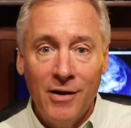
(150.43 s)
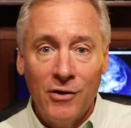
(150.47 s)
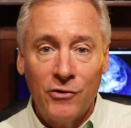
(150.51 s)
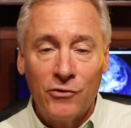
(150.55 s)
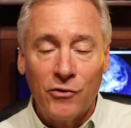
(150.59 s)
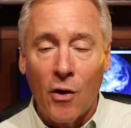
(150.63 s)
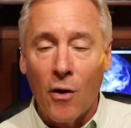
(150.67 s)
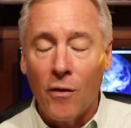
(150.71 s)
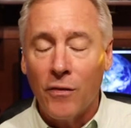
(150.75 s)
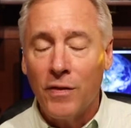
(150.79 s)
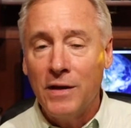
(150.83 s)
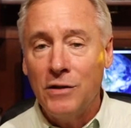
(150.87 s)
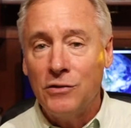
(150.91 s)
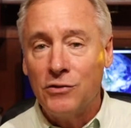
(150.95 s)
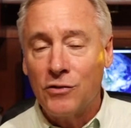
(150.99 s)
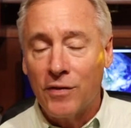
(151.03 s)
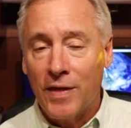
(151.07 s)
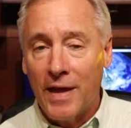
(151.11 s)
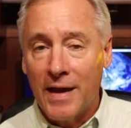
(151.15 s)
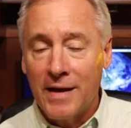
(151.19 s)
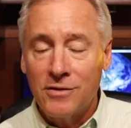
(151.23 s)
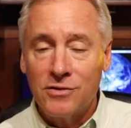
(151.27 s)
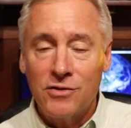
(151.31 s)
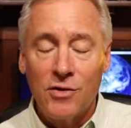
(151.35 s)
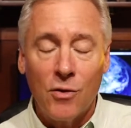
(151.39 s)
So all these
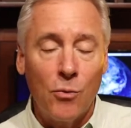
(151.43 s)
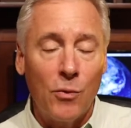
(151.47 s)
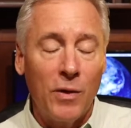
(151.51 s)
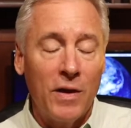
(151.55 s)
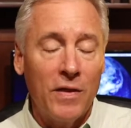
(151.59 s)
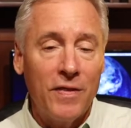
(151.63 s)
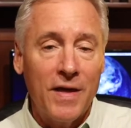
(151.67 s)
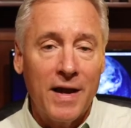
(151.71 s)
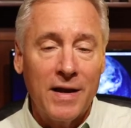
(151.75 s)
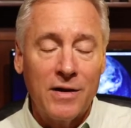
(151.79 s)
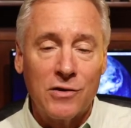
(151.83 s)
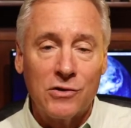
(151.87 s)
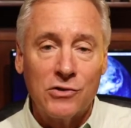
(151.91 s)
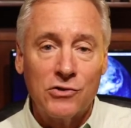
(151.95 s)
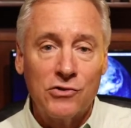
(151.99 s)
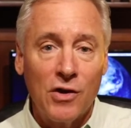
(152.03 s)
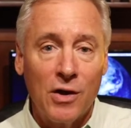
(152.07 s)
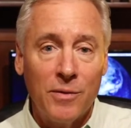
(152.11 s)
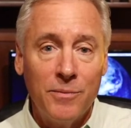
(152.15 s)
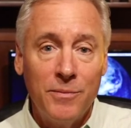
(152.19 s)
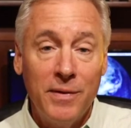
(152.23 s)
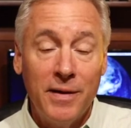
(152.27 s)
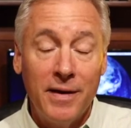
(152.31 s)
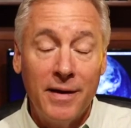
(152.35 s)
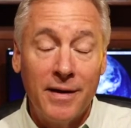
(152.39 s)
things that we think are
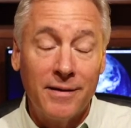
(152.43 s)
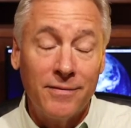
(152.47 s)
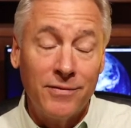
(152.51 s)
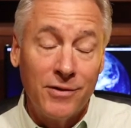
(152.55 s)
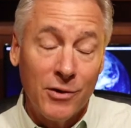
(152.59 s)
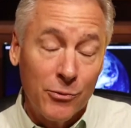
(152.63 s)
so big,